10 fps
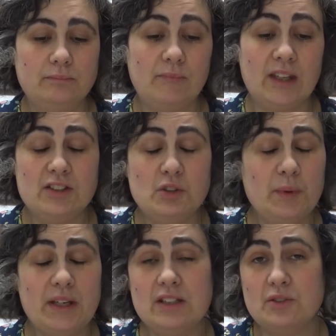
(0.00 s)
So
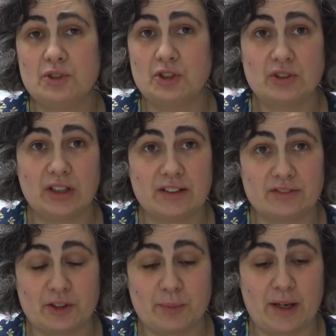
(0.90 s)
we don't use cling
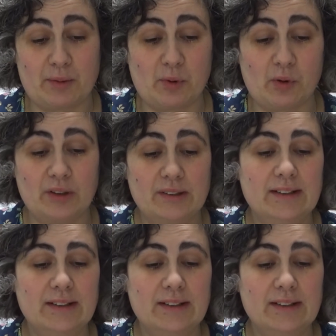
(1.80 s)
film anymore.